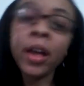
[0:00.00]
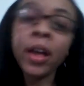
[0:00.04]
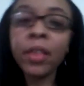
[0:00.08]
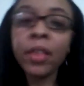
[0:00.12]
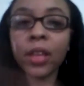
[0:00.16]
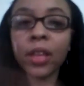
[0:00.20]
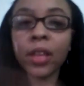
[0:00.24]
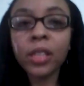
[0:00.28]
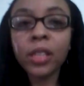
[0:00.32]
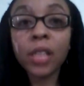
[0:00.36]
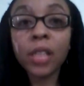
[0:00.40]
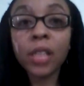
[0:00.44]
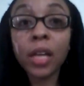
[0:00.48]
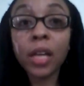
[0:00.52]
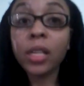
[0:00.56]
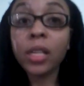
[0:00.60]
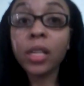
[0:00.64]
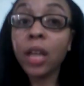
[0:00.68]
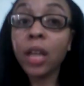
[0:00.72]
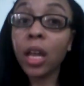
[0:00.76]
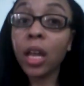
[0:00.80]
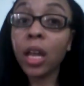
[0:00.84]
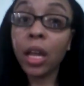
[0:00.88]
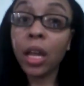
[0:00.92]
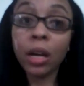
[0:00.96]
things I did
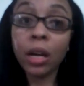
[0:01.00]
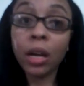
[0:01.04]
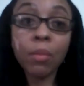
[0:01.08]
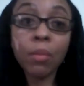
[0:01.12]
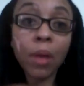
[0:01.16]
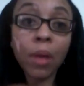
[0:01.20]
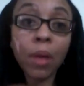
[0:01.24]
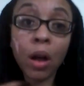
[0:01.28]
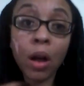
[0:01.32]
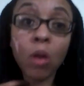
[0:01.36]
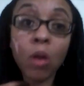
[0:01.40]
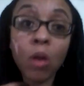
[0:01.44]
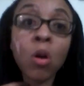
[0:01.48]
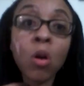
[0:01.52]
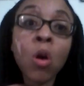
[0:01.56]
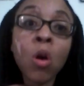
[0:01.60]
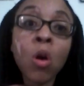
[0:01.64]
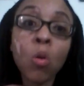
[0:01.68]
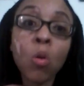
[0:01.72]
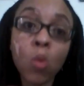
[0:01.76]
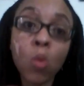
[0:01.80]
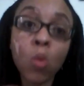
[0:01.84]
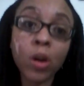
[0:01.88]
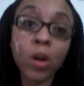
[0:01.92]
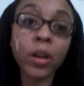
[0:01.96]
not like about
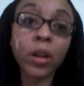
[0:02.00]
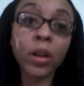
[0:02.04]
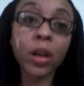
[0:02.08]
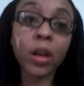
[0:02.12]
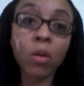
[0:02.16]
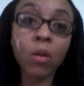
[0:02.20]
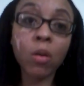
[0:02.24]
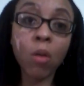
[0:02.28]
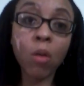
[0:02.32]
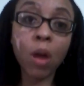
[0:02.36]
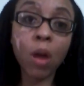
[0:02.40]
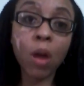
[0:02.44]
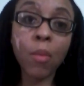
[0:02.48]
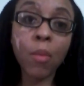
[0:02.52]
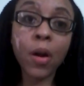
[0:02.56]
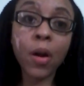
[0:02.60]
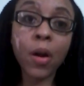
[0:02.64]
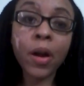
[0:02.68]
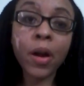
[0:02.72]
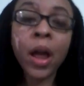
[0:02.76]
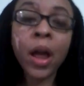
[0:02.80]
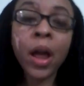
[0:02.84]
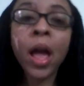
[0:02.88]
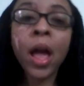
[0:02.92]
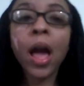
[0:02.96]
working at Walmart.
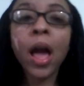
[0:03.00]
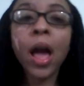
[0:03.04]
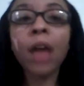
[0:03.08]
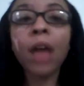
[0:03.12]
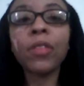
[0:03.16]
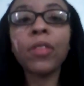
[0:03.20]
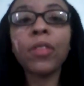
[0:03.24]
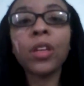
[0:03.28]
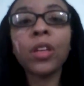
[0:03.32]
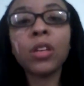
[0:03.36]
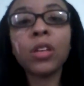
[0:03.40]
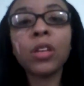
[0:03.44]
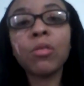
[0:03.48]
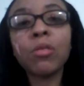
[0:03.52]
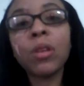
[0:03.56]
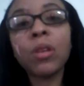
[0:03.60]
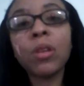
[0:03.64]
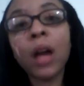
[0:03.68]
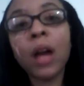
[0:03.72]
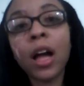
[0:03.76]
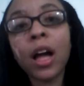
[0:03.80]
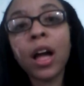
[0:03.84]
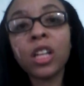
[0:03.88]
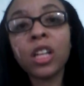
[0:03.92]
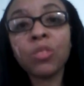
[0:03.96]
I thank you
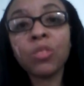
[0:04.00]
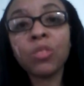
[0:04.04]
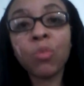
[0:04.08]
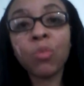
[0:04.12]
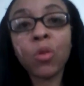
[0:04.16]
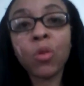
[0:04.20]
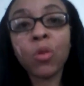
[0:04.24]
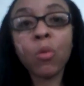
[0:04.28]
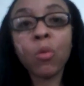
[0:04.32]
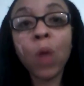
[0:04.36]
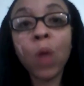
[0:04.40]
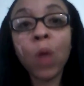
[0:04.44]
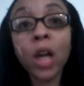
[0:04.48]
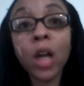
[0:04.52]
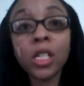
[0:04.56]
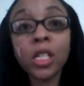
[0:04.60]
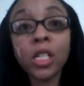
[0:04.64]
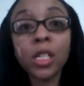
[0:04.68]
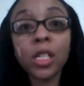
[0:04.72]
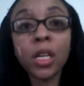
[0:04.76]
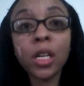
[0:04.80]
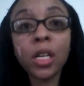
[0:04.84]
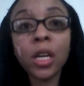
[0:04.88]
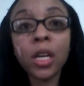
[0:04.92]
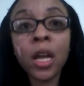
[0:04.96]
guys for
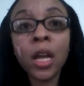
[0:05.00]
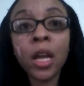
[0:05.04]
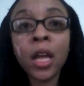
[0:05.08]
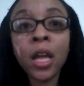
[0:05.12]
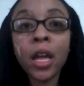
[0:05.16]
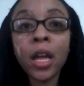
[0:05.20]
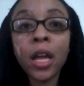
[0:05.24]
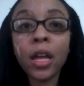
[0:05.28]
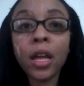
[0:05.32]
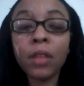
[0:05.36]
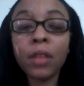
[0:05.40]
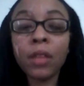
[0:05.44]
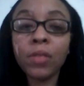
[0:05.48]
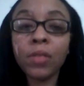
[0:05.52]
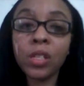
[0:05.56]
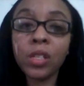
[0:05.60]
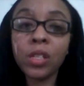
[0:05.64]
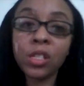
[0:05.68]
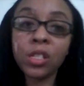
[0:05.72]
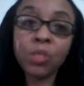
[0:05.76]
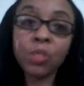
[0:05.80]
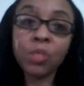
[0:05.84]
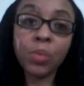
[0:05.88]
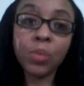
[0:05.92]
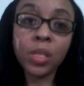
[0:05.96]
watching, and
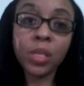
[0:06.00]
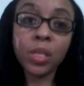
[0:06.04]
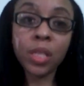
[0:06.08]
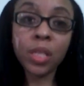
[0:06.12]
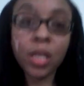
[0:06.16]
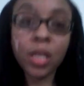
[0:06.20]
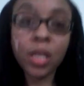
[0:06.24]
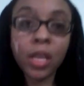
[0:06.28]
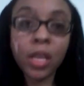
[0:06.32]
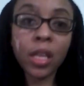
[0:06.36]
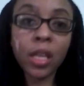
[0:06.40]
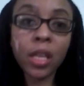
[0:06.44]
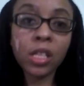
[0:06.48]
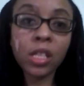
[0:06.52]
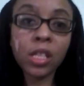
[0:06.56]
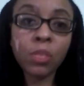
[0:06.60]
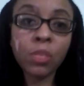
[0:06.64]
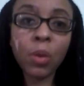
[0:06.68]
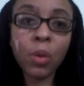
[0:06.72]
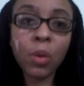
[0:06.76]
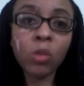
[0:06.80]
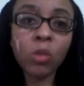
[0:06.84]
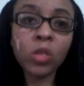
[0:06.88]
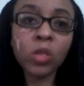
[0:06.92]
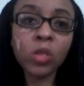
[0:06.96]
this should be Sunday that's
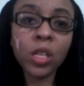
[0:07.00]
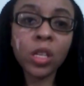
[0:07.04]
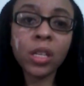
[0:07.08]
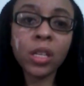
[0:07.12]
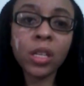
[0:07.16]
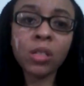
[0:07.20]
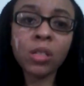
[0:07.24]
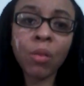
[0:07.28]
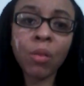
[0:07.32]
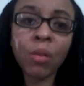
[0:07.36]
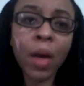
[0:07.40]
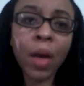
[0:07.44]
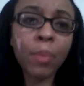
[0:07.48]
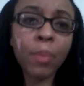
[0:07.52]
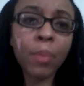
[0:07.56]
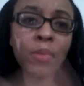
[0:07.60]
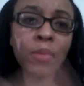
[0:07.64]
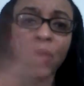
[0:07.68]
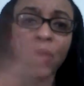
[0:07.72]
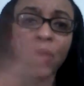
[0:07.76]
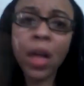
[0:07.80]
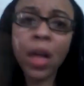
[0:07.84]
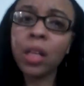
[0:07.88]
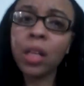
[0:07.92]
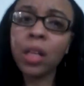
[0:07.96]
posted. So happy
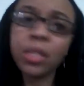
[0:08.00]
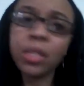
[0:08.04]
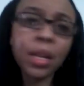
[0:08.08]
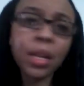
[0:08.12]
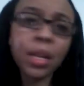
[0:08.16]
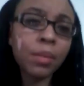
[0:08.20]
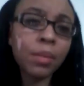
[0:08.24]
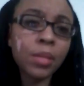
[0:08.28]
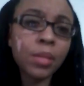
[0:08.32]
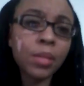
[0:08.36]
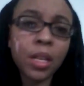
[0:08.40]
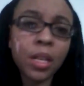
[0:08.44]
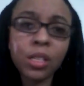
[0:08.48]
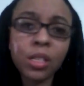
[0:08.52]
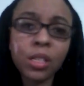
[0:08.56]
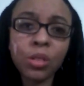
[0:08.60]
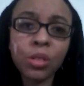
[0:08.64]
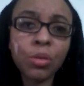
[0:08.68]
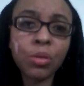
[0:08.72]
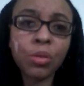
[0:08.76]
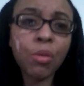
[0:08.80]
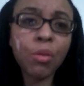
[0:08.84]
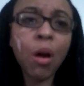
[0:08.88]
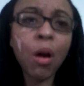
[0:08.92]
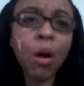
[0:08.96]
Valentine's Day to
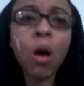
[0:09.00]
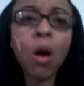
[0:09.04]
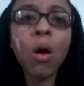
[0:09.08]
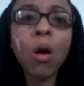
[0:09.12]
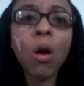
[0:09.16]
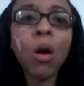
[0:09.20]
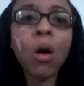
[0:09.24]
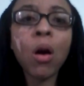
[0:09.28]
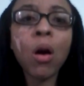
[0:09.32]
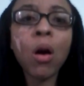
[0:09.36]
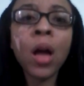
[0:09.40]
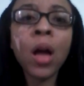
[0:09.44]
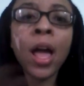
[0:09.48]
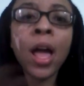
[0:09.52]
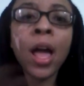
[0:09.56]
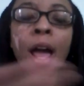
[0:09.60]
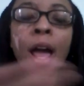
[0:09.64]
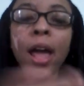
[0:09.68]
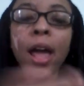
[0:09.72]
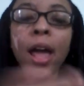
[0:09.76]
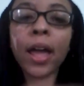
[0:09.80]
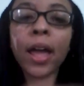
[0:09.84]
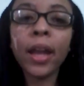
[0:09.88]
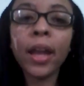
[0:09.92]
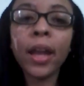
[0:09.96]
you all,
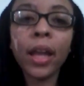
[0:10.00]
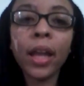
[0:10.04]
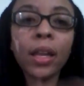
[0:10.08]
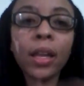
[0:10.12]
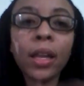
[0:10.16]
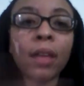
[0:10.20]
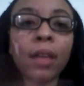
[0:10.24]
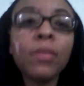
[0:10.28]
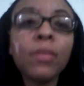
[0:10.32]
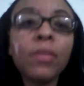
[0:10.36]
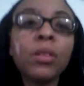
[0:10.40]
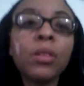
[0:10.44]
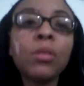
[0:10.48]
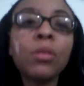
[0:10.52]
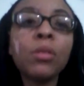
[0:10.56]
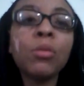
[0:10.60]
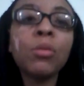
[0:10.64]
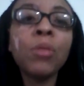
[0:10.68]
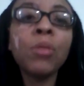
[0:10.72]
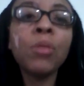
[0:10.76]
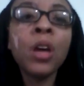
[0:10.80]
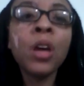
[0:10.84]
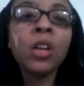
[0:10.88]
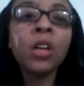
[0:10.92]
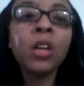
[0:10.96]
and I love
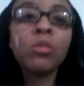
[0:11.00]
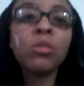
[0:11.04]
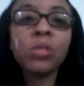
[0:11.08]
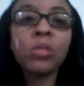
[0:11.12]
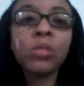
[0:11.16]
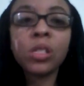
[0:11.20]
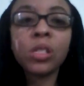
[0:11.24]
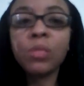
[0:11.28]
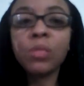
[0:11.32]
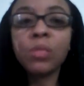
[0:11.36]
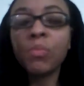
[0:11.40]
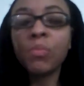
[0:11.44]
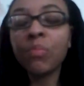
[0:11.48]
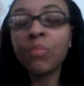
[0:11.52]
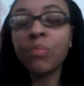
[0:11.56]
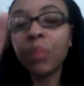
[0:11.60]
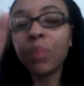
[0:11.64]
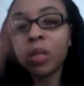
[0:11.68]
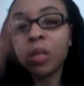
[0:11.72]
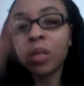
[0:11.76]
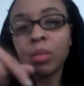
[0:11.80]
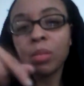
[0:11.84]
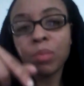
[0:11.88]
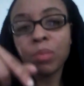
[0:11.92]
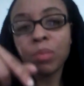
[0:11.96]
you.
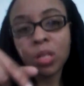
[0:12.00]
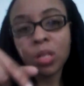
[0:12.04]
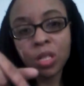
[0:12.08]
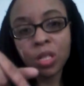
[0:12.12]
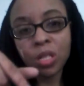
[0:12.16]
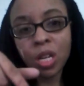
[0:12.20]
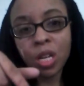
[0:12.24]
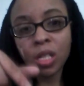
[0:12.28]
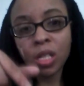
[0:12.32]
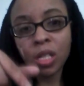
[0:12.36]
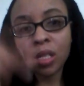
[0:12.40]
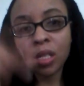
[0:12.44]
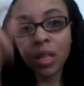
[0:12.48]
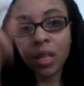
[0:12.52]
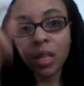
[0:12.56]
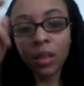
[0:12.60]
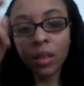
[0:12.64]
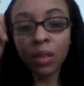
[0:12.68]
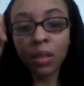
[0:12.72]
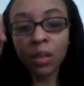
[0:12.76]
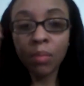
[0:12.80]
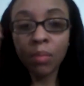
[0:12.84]
Put some suggestions that